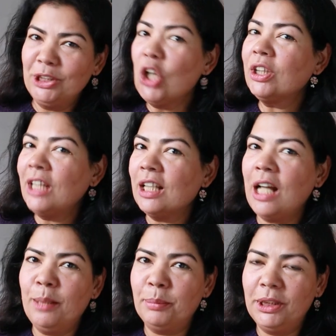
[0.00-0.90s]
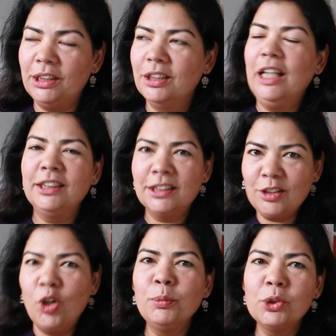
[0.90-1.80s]
but not that happy. It's
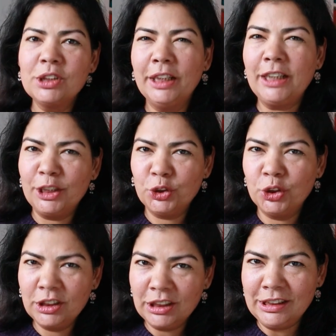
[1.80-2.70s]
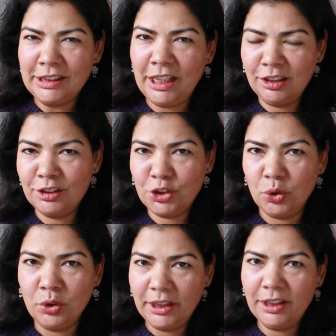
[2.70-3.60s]
almost like I couldn't contain the
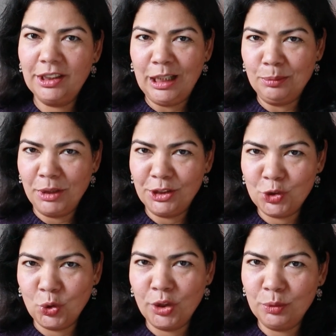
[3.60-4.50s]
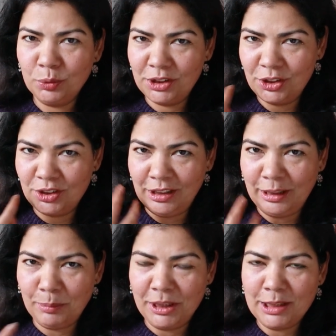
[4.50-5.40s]
joy, and my joy was
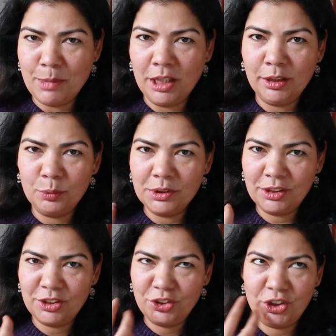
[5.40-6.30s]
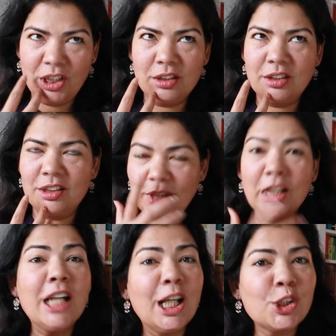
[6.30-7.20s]
like, my smile was just
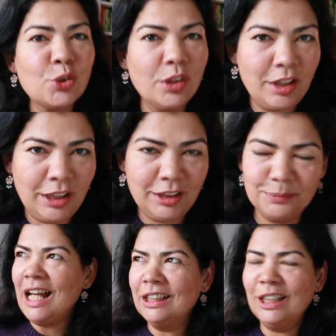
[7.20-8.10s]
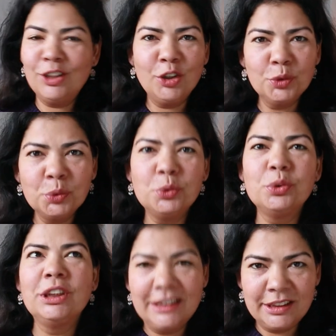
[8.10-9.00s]
a natural thing. And I thought,
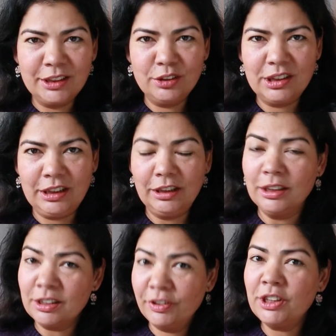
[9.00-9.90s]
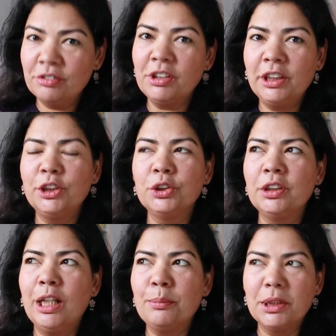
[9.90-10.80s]
ooh, this is interesting. This feels really
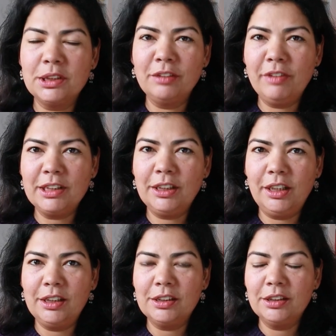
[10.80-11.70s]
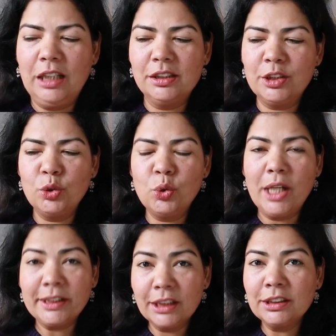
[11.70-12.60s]
good. I must investigate. And so
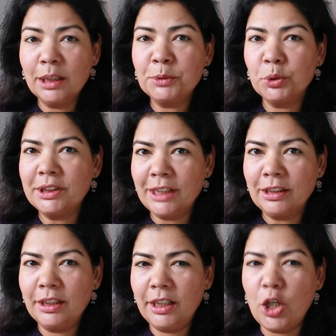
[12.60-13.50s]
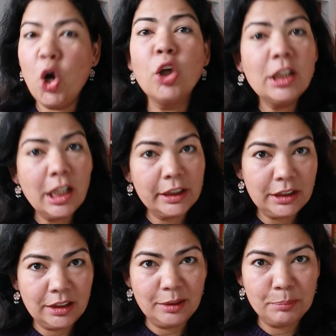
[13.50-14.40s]
I signed up to a 10-day
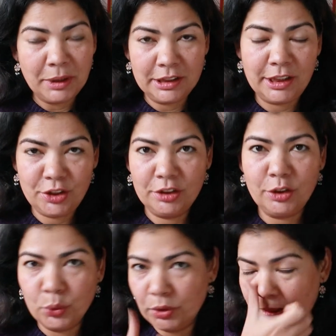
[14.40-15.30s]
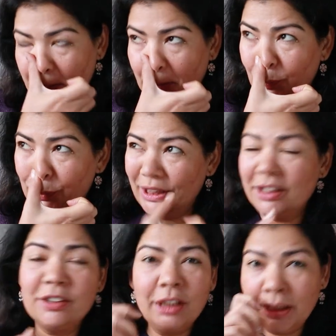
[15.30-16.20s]
online meditation course, which
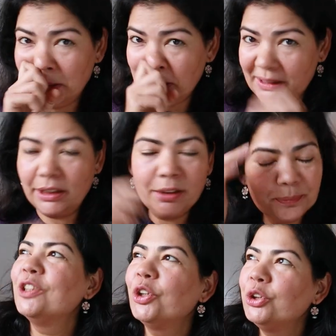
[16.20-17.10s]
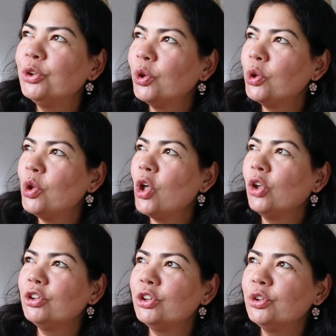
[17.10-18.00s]
is really easy. So you go
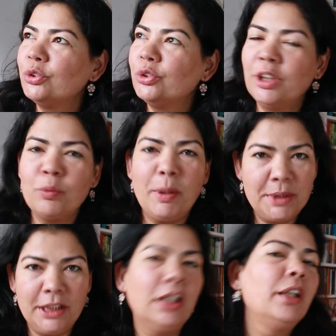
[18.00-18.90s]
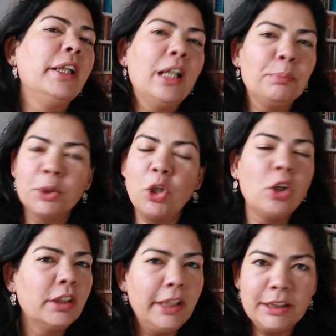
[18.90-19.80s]
onto the website. I'll put
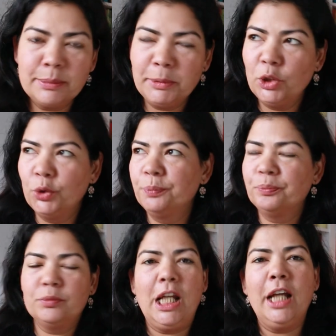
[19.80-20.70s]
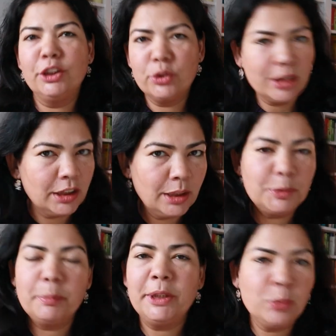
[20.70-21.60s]
all the links below. And you sign
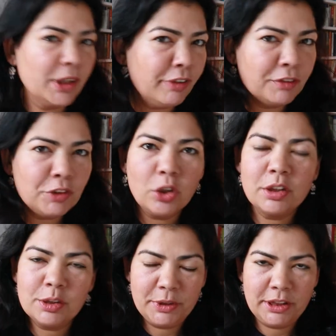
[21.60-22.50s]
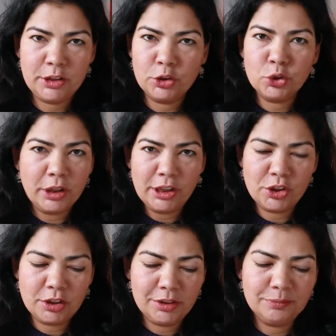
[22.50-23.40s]
up, you pay $25, which is a
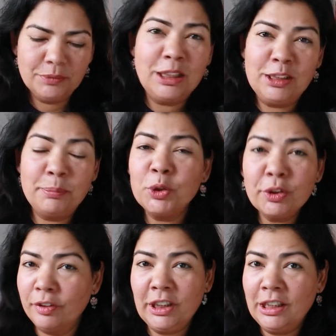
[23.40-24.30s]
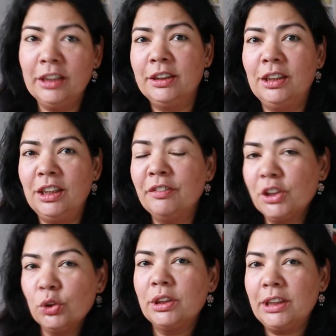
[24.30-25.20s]
donation. It's beautifully guided. Even
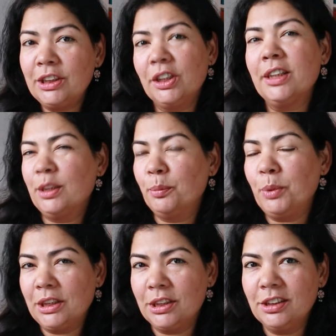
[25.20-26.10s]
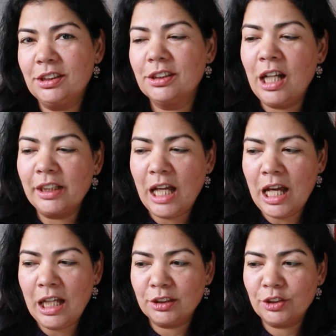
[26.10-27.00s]
though the teacher isn't present, I
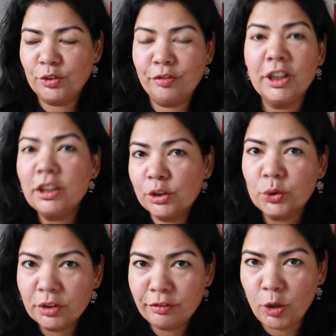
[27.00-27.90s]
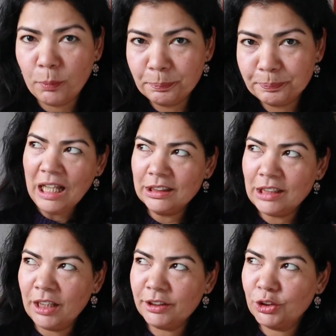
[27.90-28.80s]
had to fill in a Google form and
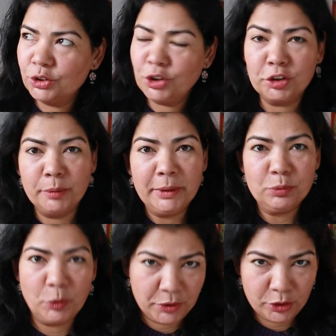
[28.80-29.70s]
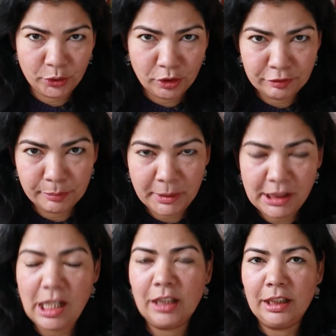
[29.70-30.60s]
I could document what was going on for
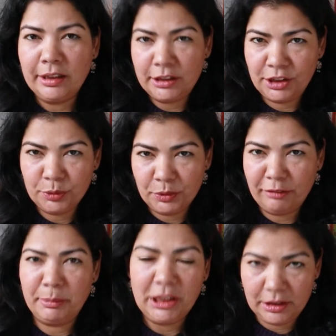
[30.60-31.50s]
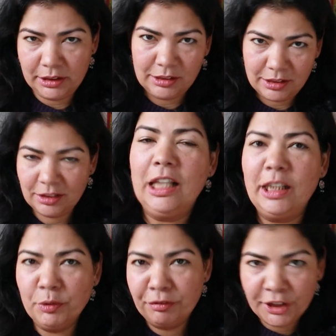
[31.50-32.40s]
me, and then the teacher would give me guidance. And
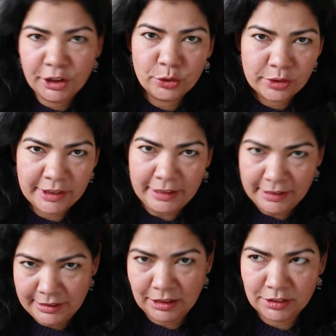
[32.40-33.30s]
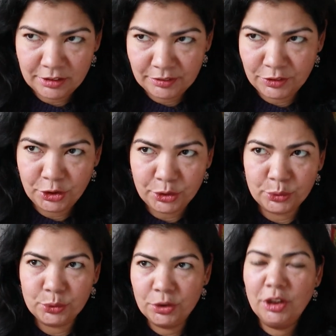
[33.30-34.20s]
there were videos that they sent to
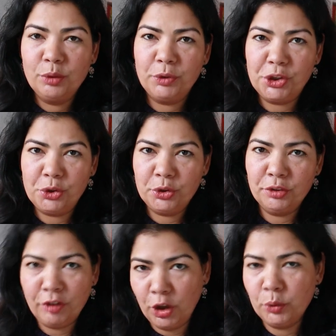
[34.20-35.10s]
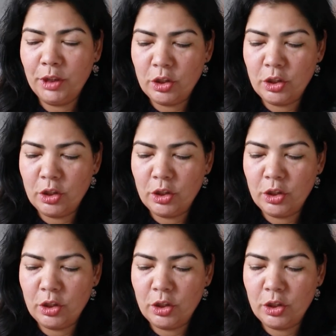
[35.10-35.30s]
you, which you could follow